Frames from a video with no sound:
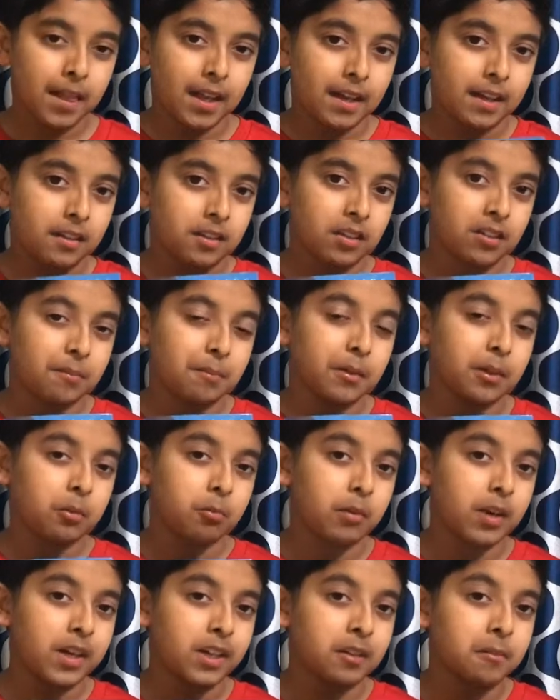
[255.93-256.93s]
and it could have been
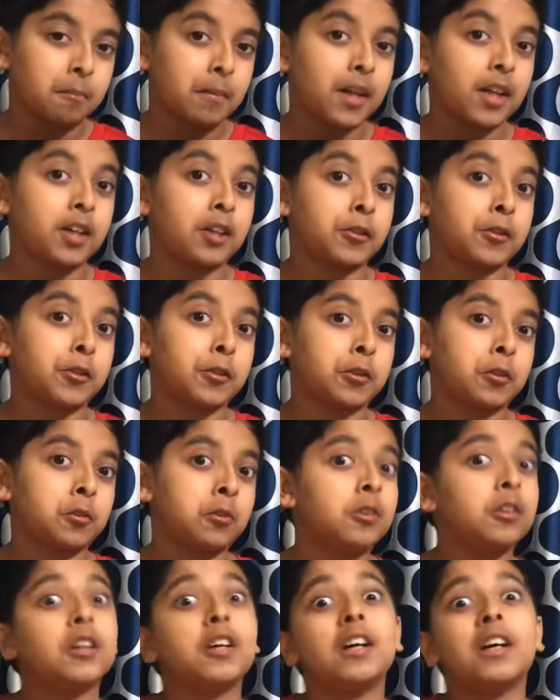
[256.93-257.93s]
written better
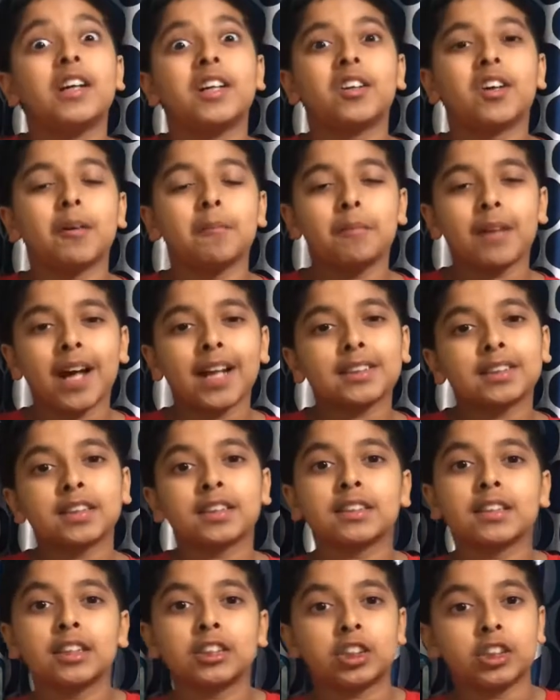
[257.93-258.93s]
too. Now, I'm not
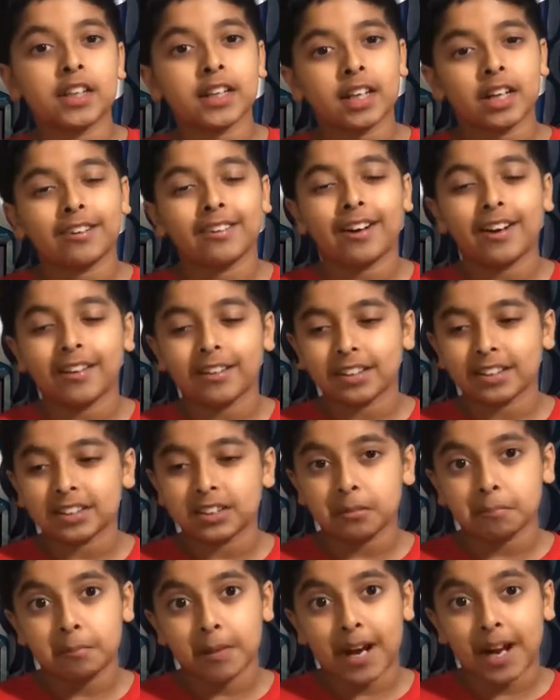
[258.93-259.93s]
saying that J.K. Rowling is
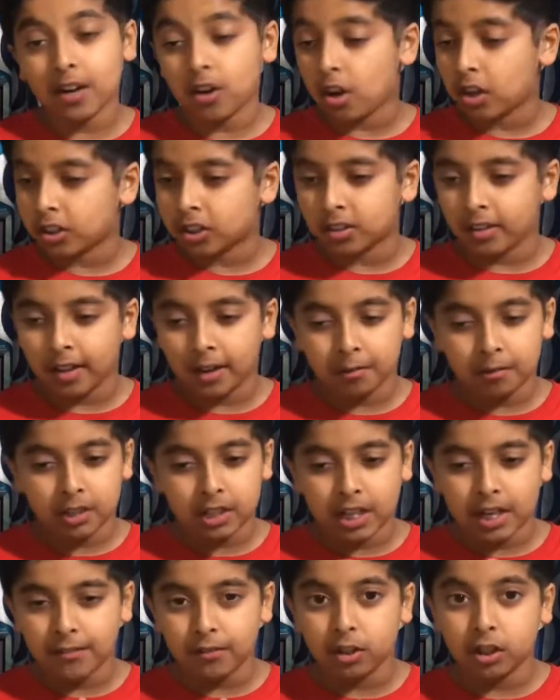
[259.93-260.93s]
a bad author. I would
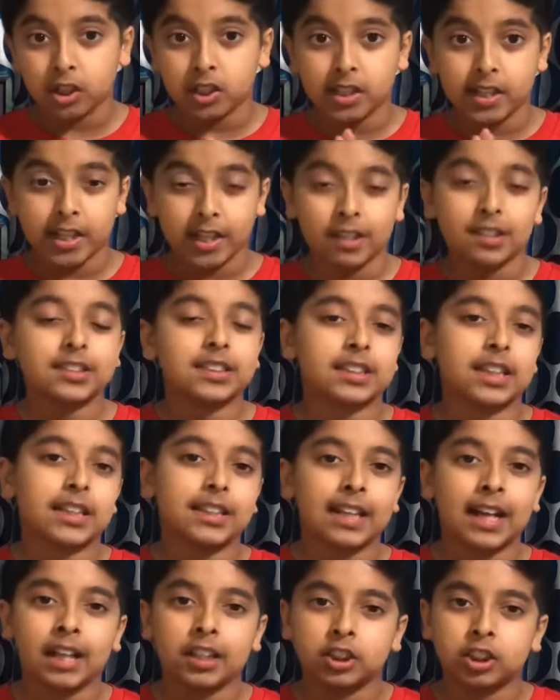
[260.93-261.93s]
never dare say
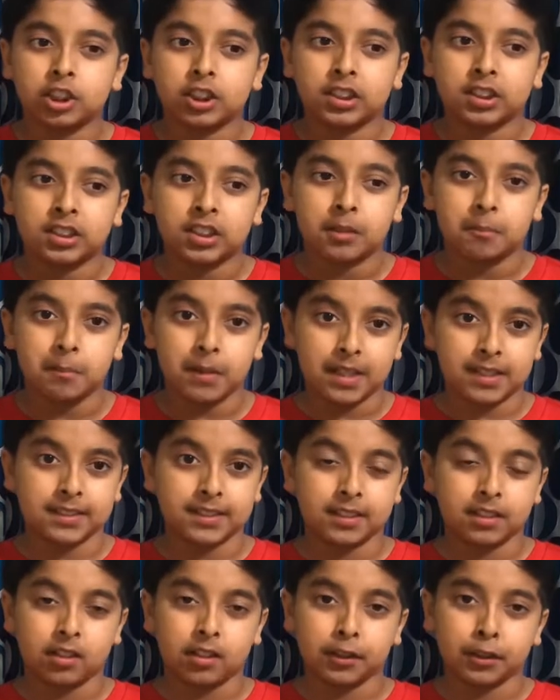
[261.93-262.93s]
that. She is an
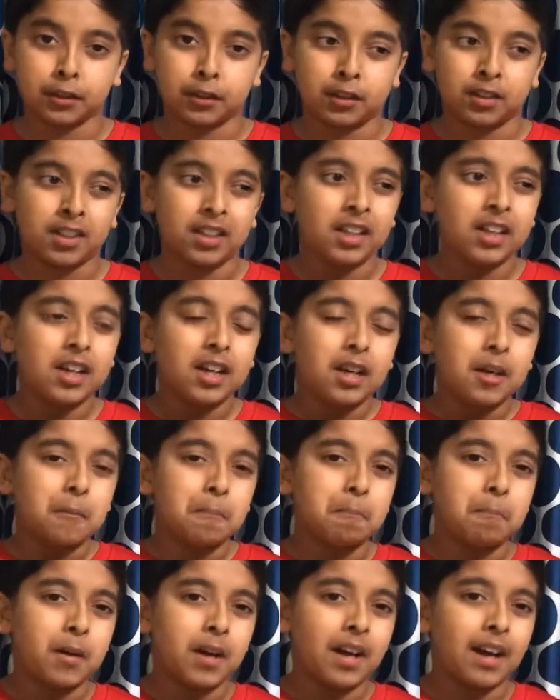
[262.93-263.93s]
amazing author.
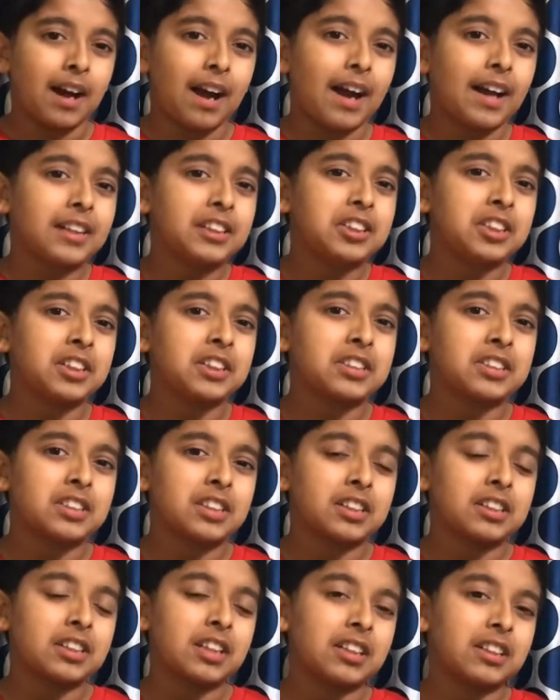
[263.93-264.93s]
But I just
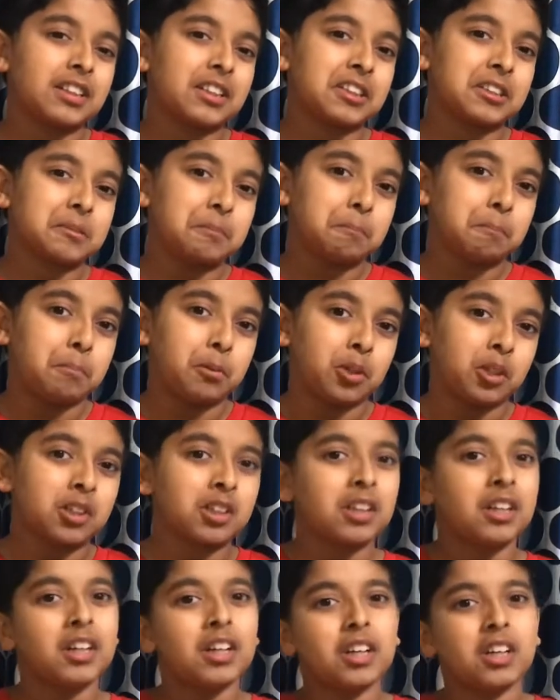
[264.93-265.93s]
think that this
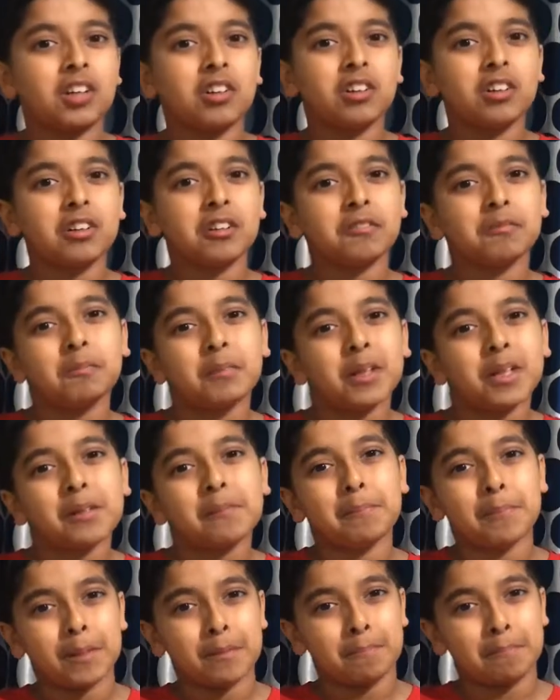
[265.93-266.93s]
book could have been a
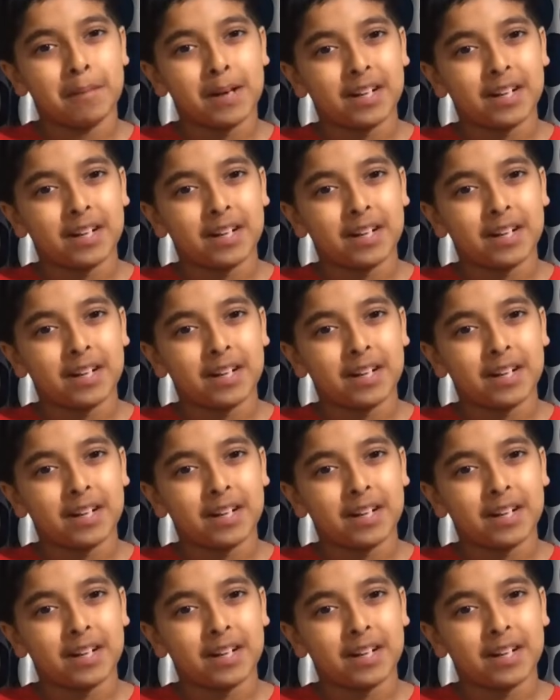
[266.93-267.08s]
bit